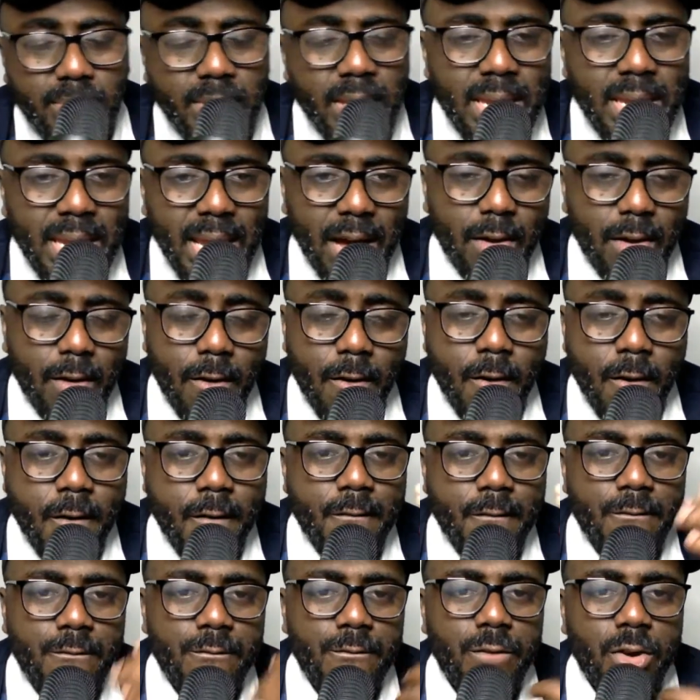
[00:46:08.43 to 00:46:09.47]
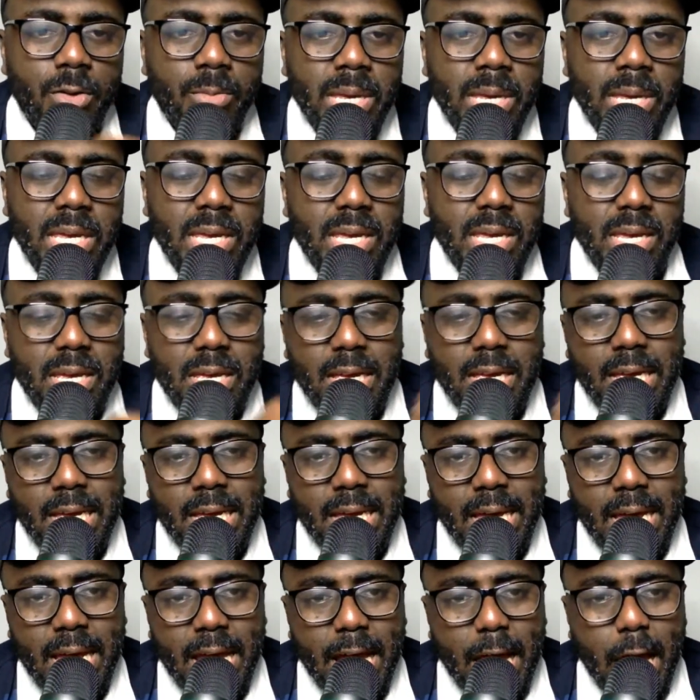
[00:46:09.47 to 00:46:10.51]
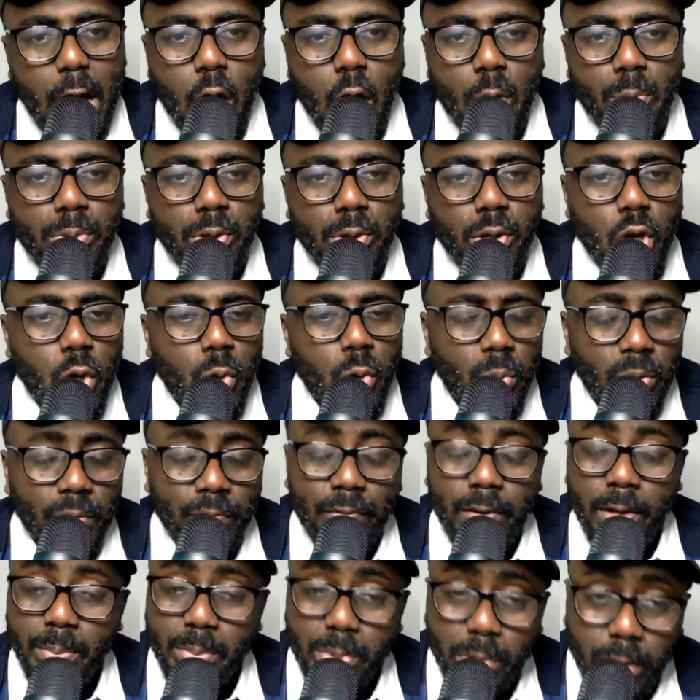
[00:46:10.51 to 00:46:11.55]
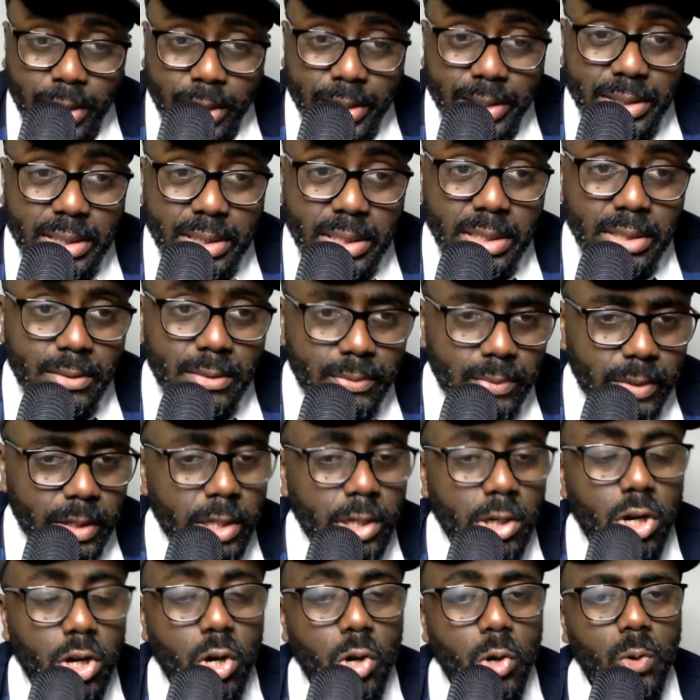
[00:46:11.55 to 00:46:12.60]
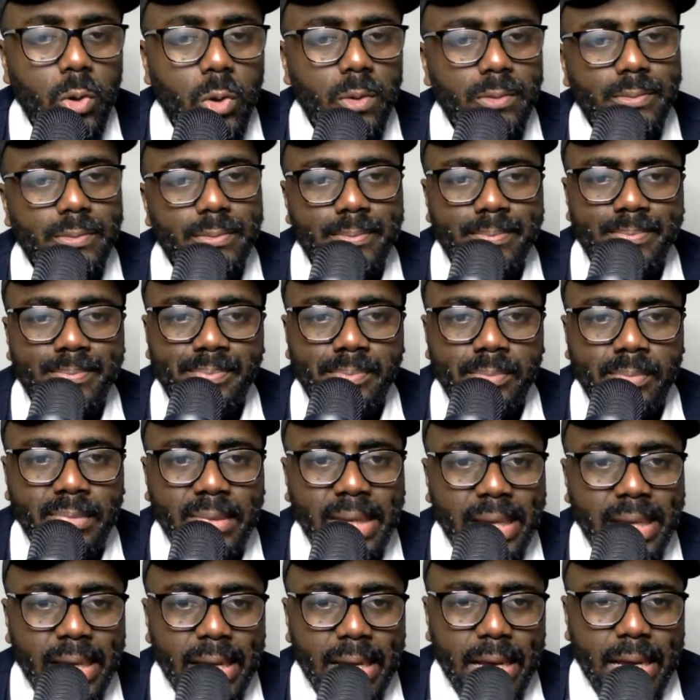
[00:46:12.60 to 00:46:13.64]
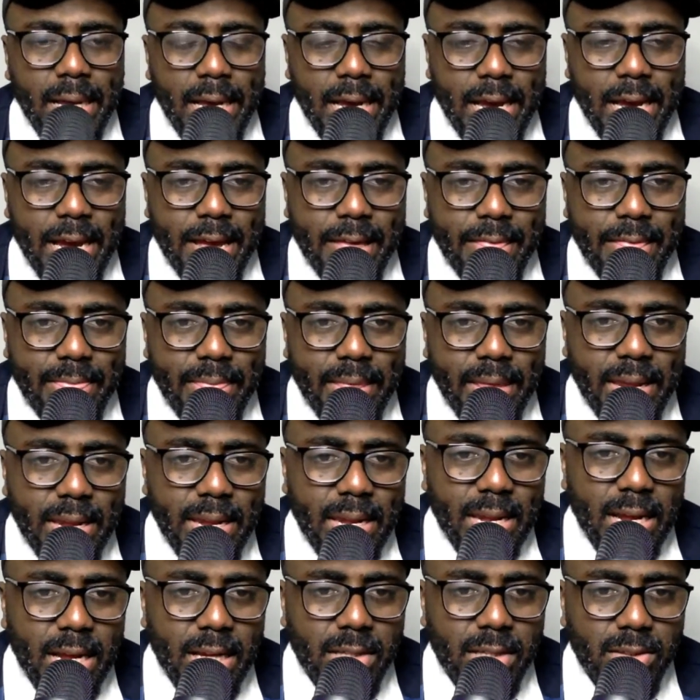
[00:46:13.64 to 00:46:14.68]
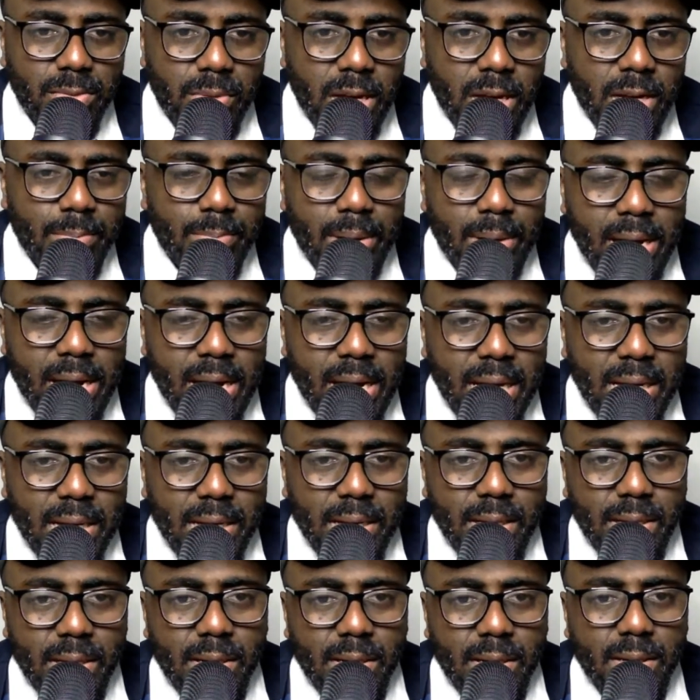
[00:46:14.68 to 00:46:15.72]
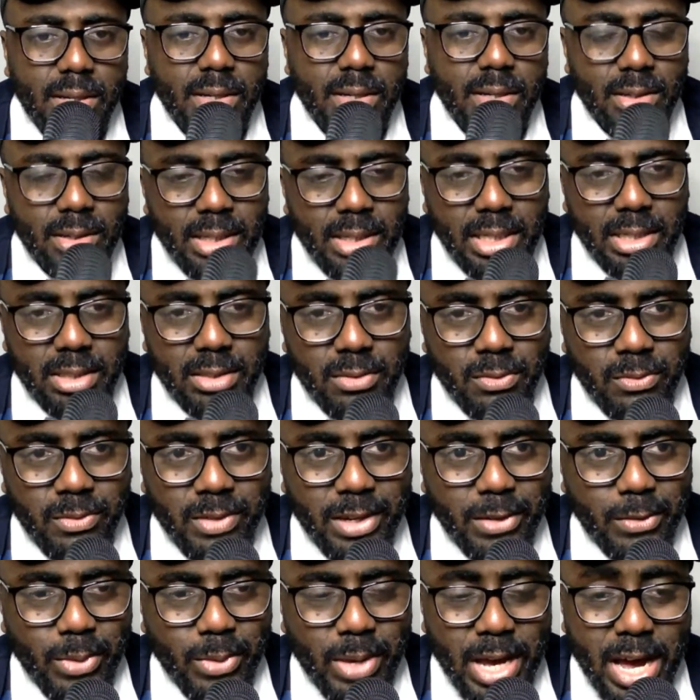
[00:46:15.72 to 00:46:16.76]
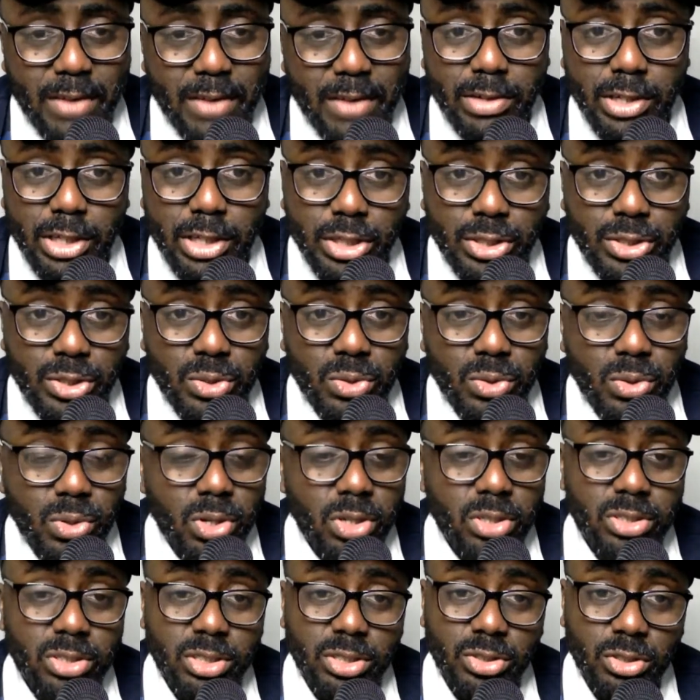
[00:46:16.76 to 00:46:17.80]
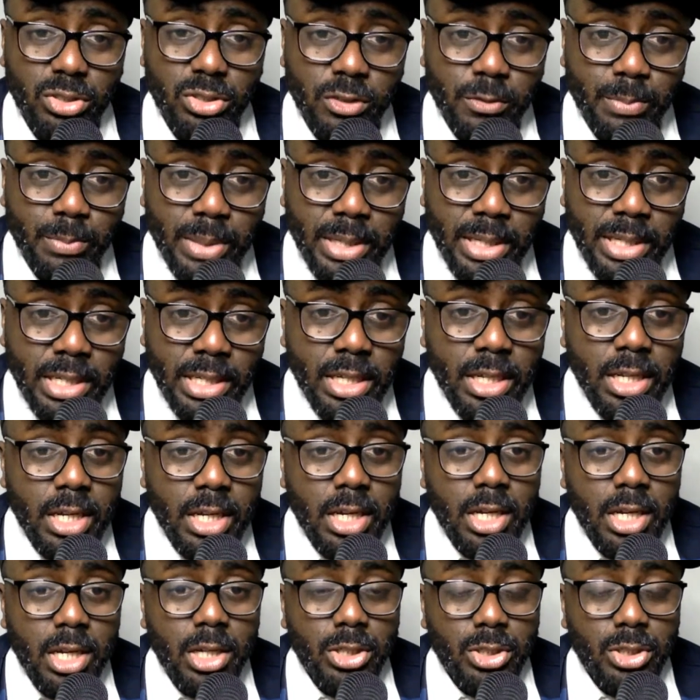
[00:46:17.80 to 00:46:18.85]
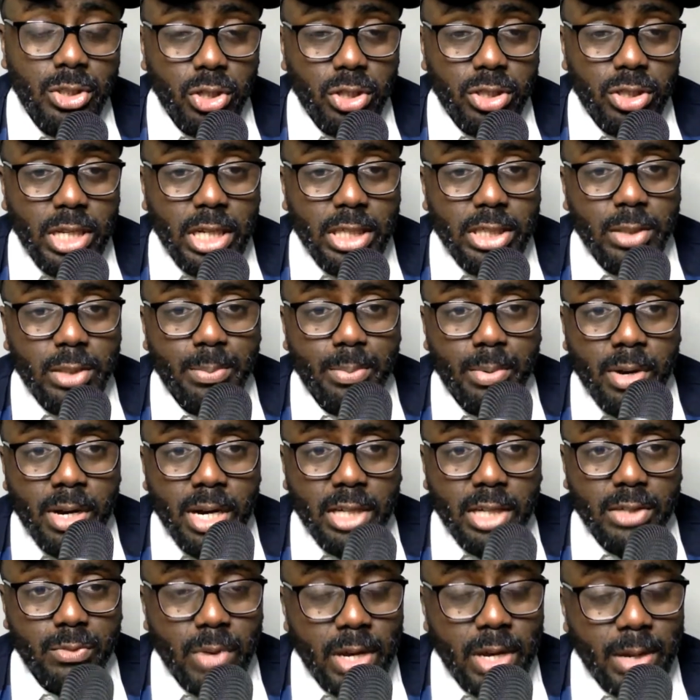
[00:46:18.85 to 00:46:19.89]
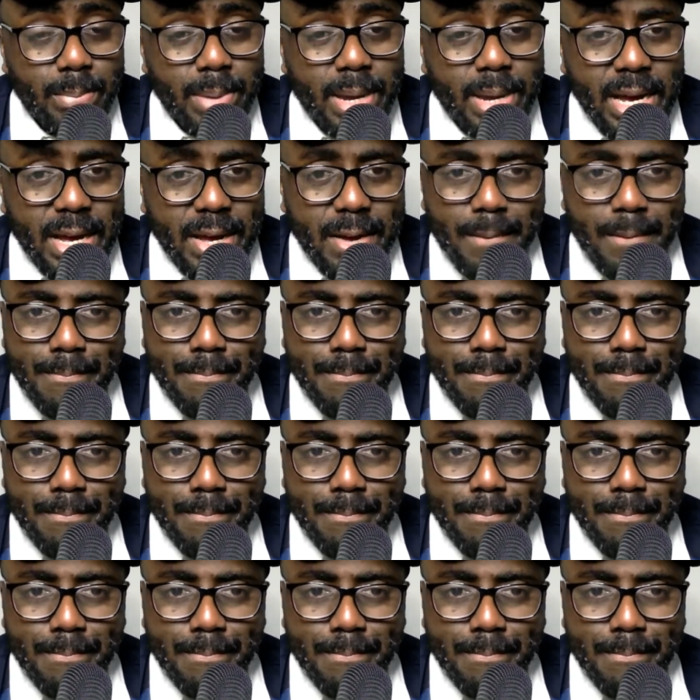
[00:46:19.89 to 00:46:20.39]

Now, for me, I'll be going with Philip Jorgensen in goal, and then at right back, that's where we have an issue because it should have been Josh Acheampong at right back.